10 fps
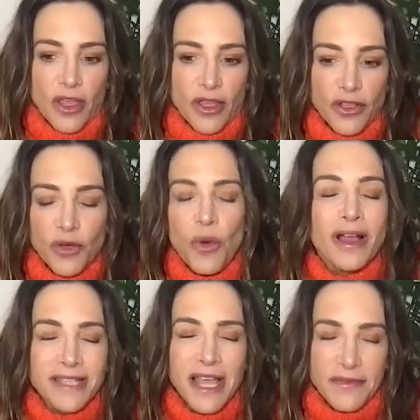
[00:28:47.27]
You want to
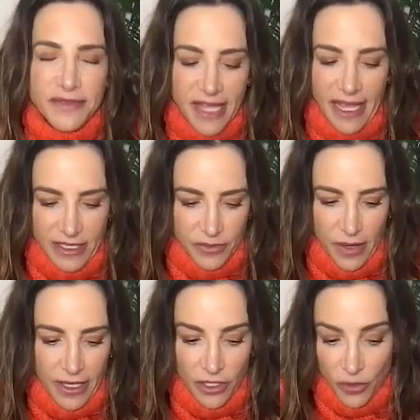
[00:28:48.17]
have sex, right?
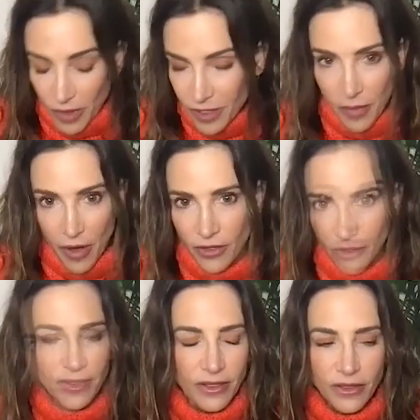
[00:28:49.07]
You're with a partner,
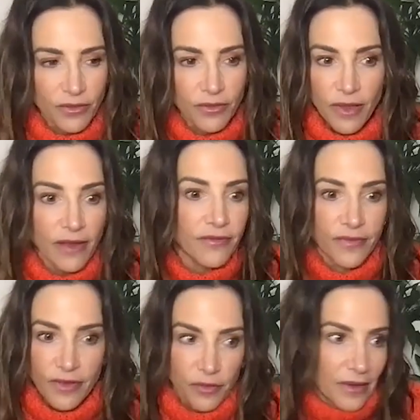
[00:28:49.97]
you love,
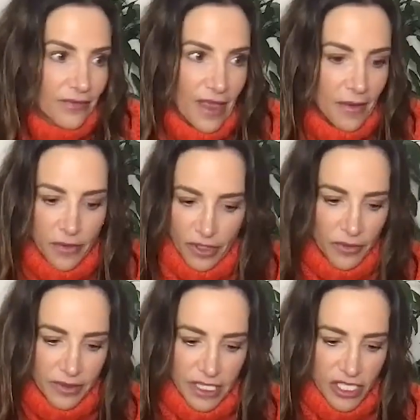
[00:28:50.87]
you're with them, you're in a
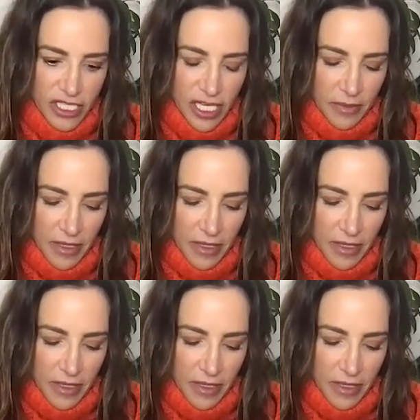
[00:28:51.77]
relationship.